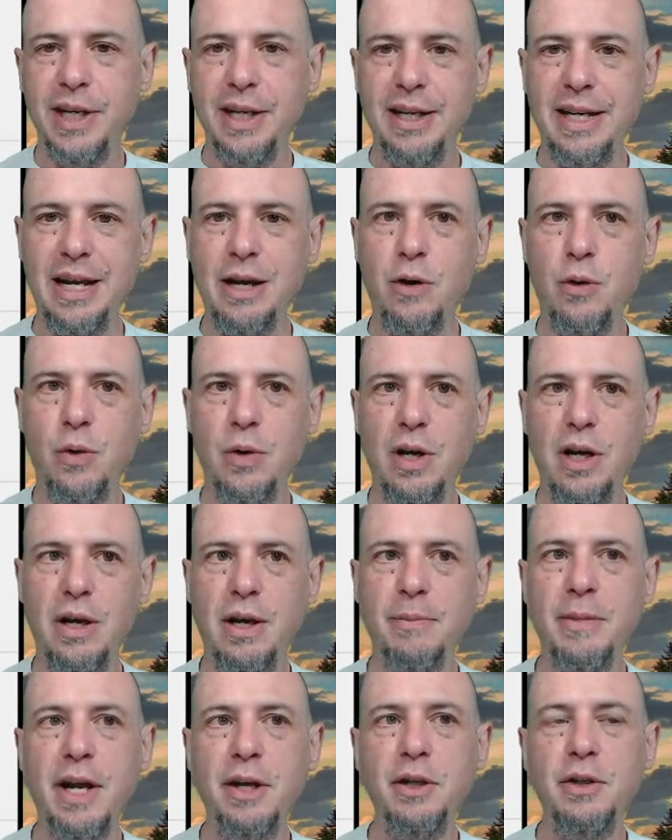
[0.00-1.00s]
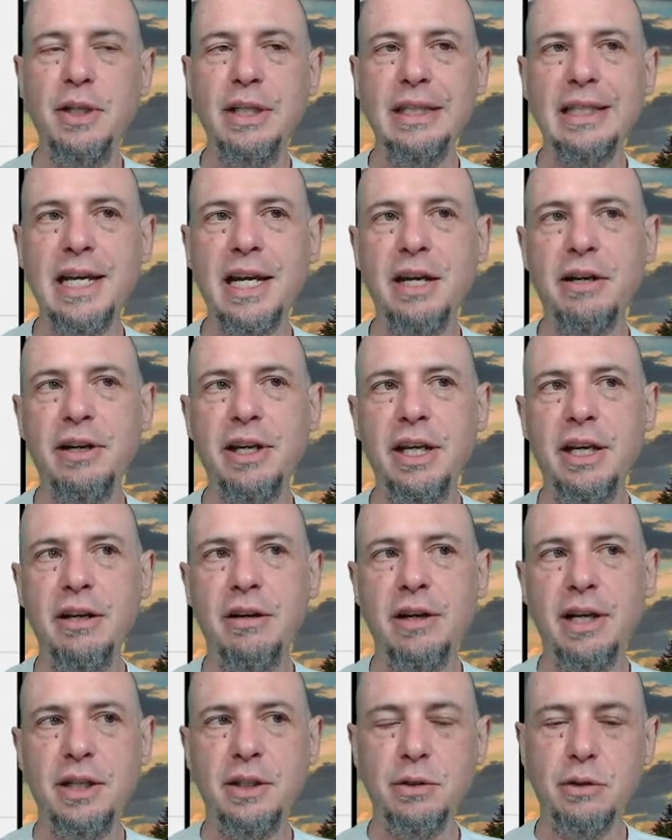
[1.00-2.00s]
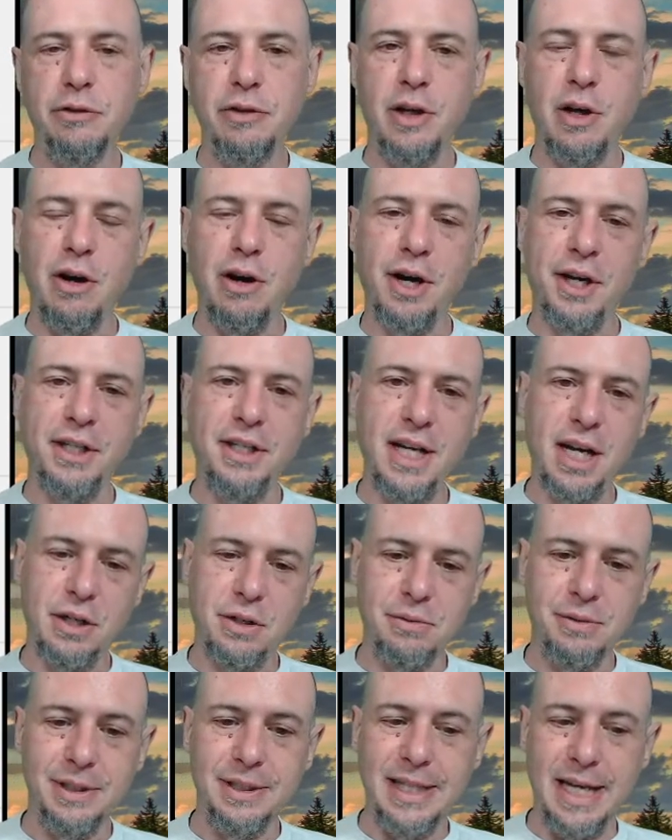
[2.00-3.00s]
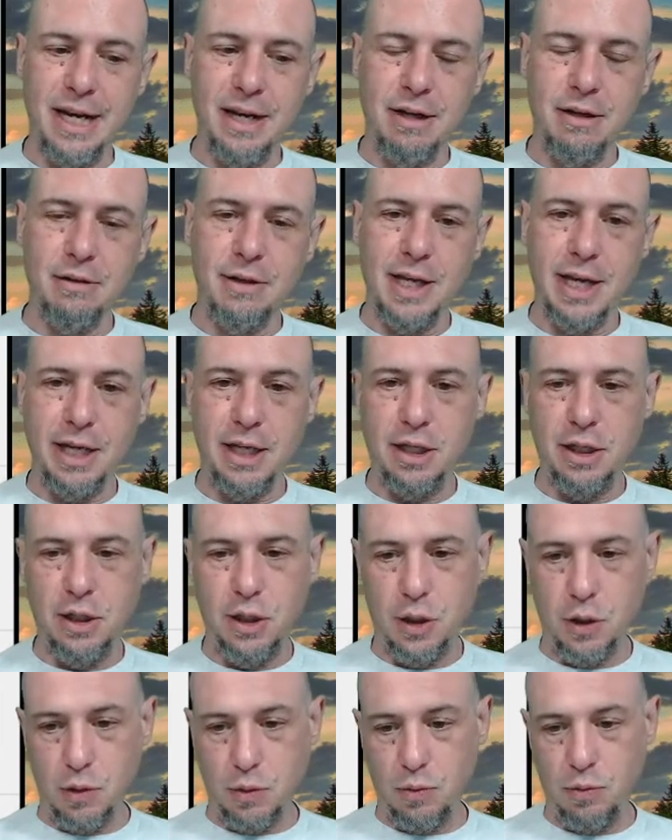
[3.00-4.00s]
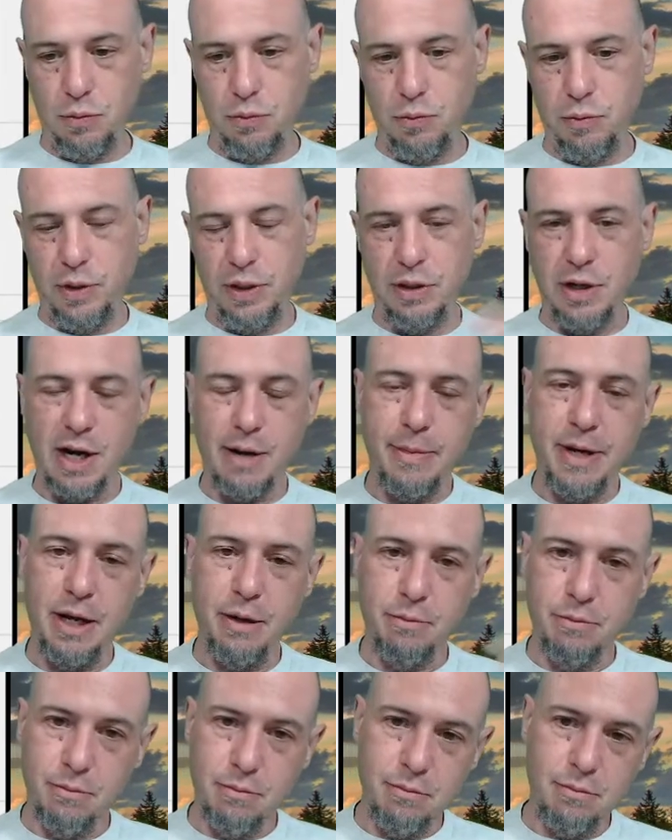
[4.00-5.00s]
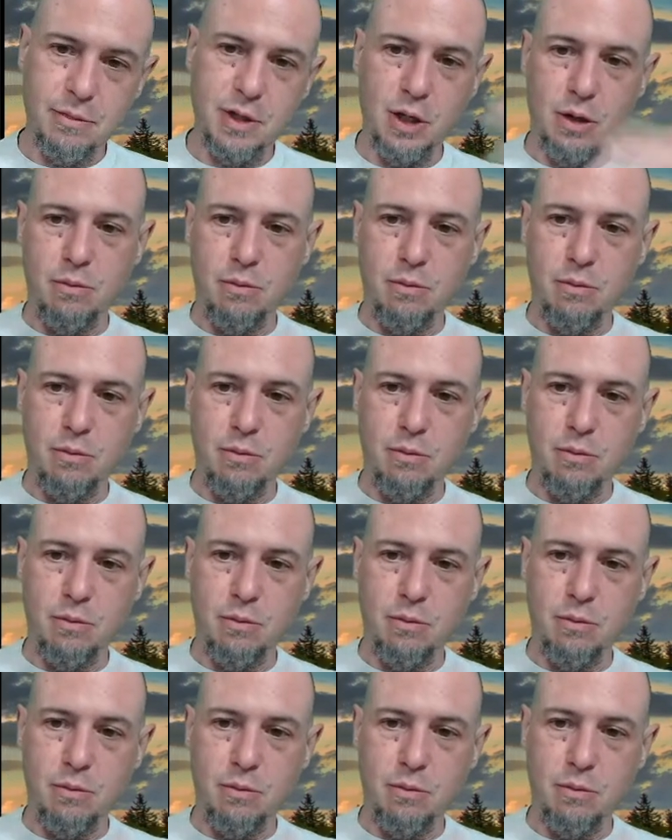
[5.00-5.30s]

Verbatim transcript: Now, I'm not using layer here as sort of an architectural layer, like, you know, we talk about, you know,